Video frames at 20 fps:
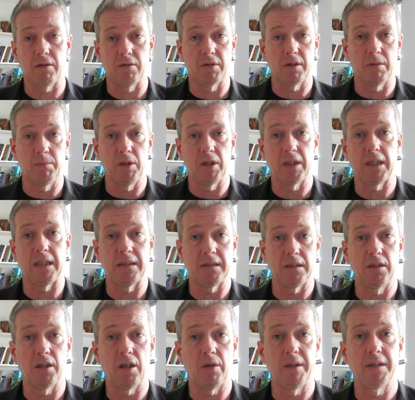or
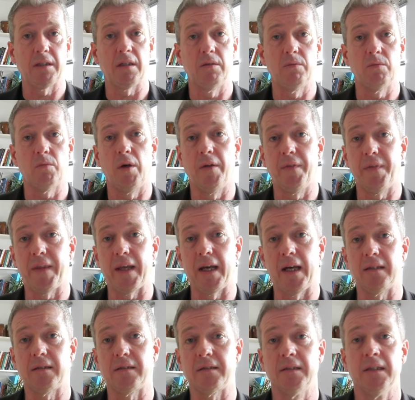communicating, no, I don't want
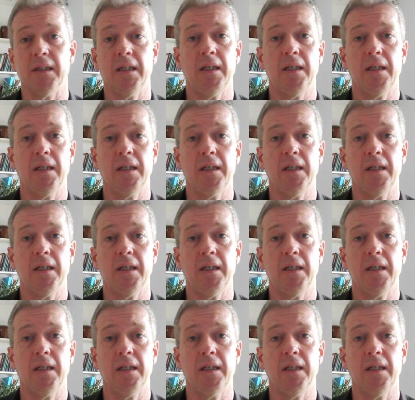that.